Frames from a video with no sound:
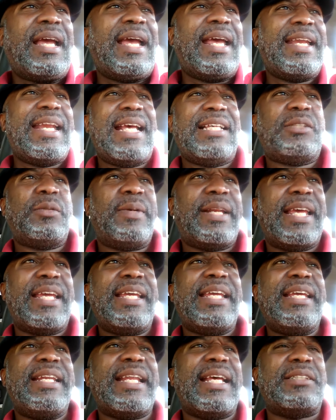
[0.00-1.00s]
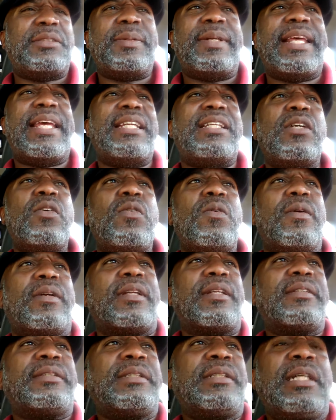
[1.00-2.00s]
And that's what they end, that's what they doing.
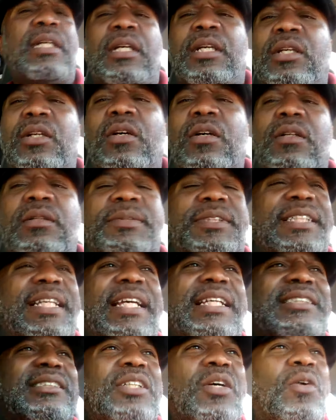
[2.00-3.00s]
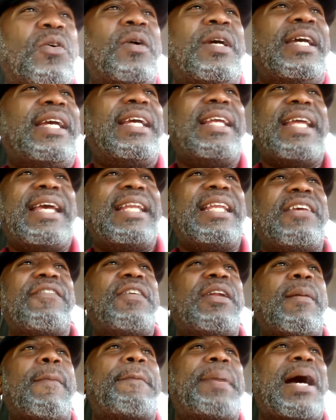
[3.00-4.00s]
You know what I'm saying? So it ain't
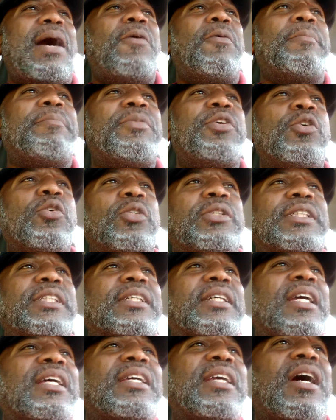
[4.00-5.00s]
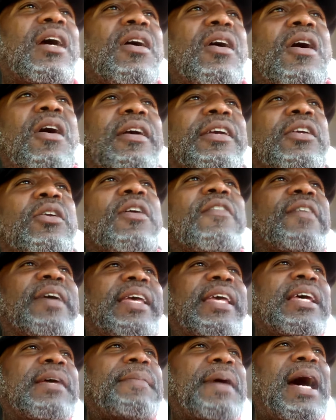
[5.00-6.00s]
even about music. Y'all arguing over
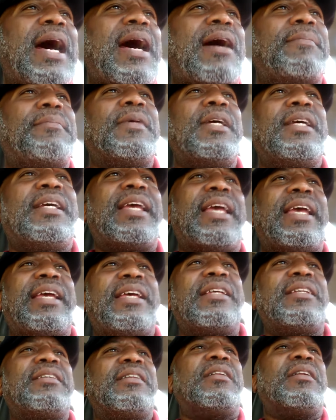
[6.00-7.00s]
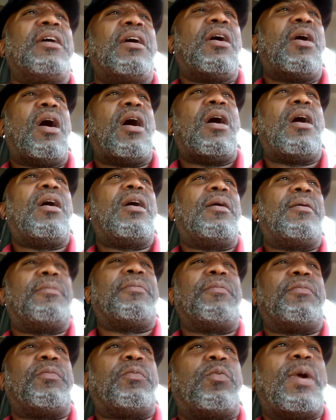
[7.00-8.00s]
hip hop and uh,
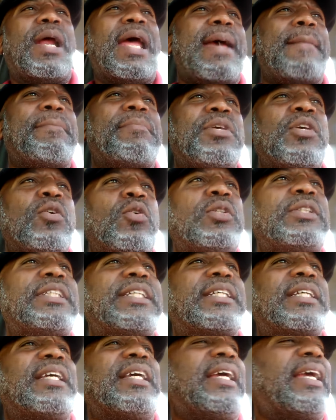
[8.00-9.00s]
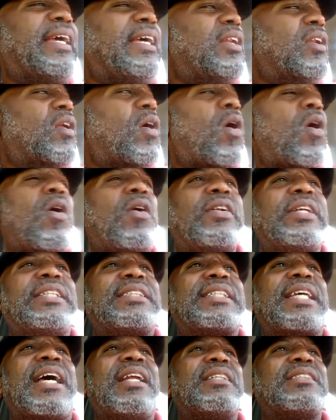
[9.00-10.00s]
rap music and all
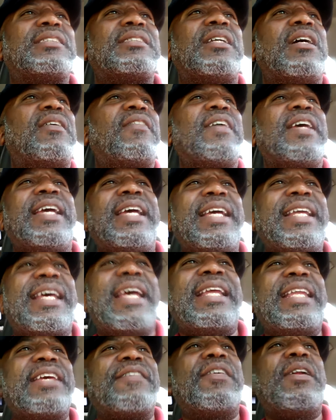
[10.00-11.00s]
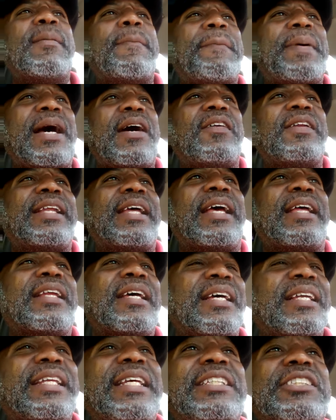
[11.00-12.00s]
this kind of stuff. It ain't even about that.
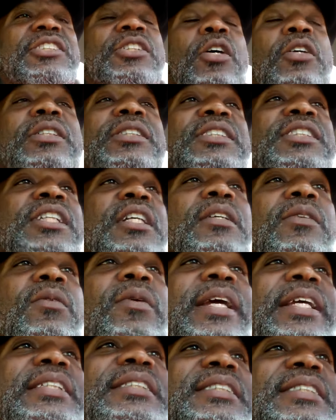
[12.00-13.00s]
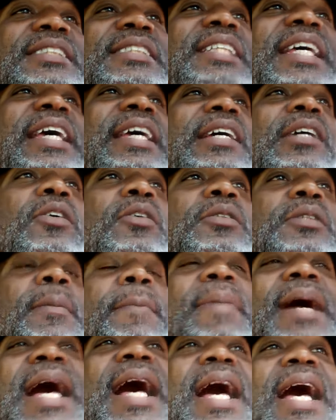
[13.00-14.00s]
These jokers generating sales
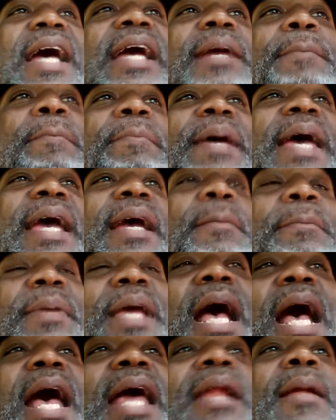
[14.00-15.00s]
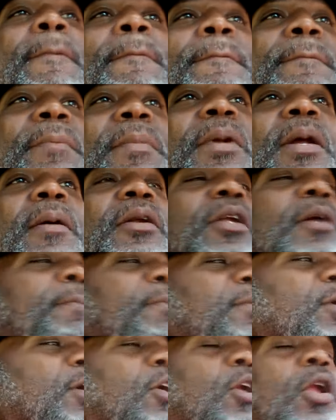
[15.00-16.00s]
behind back behind the, the, the,
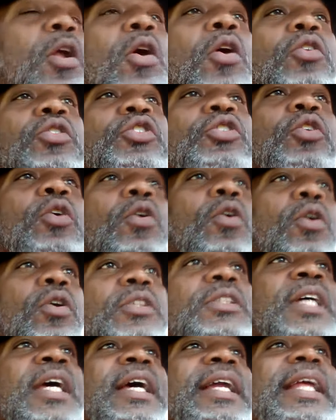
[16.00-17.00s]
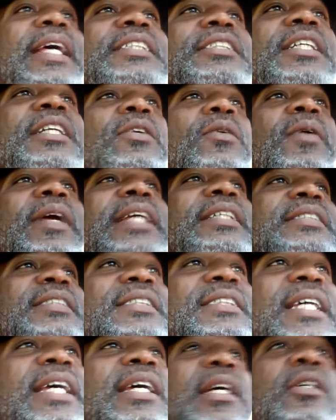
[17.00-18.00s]
the closed doors. They generating
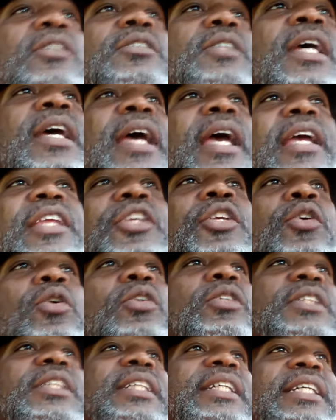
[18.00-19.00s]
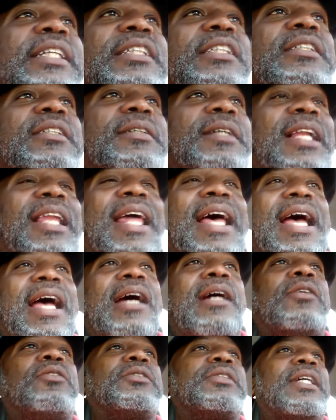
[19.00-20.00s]
sales and using these
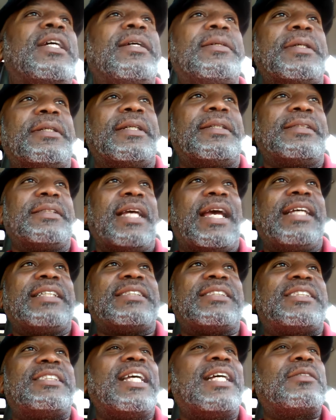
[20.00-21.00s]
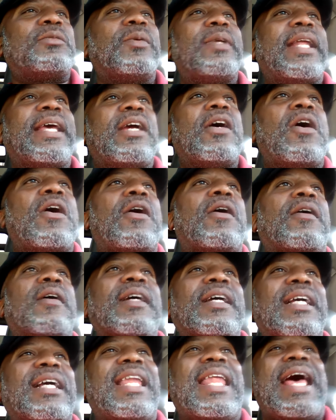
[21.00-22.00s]
clowns as just what they are,
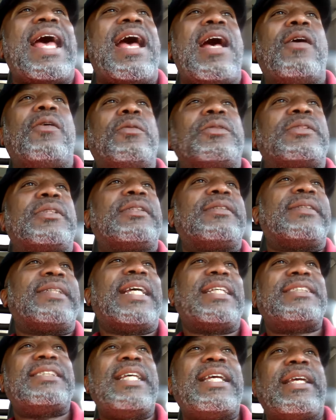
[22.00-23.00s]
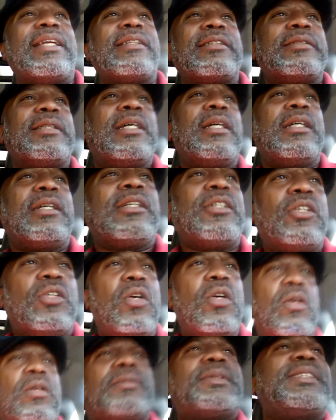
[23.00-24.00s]
clowns. That's it. You
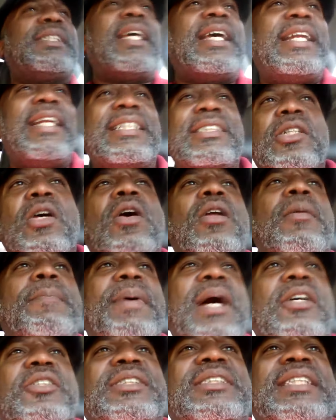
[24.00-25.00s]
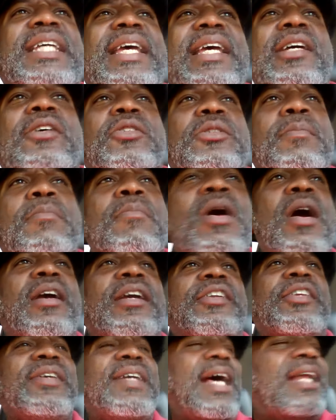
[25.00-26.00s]
know what I'm saying? It's all about sales,
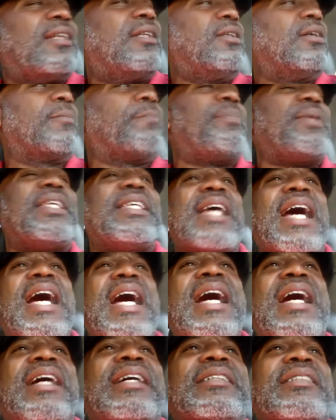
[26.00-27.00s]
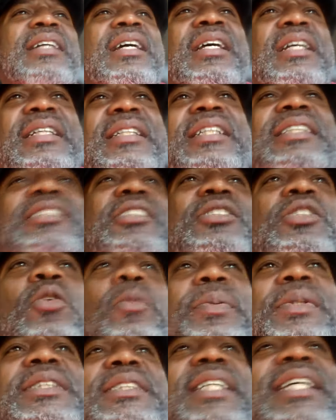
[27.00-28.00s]
marketing. You gotta look beyond this
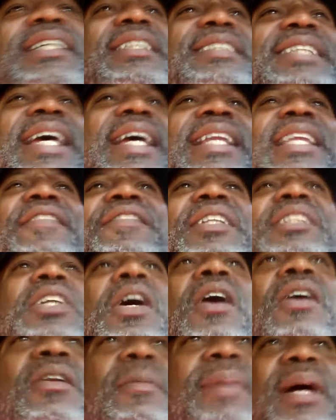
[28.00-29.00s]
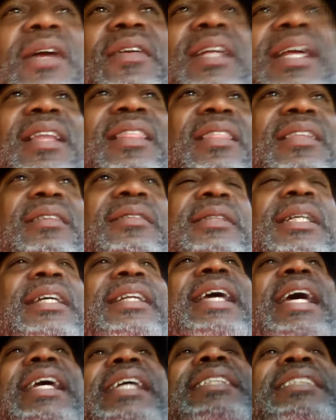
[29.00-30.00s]
stupid shit, cause they ain't even talking about nothing.
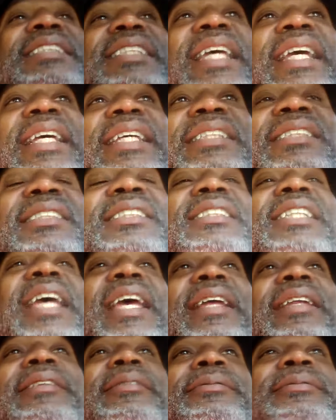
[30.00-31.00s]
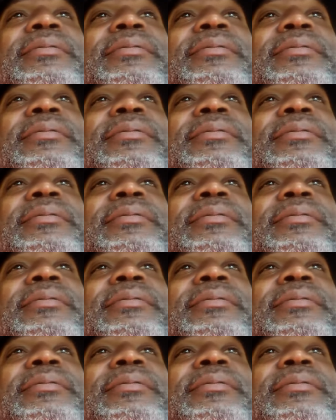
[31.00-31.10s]
They ain't saying shit,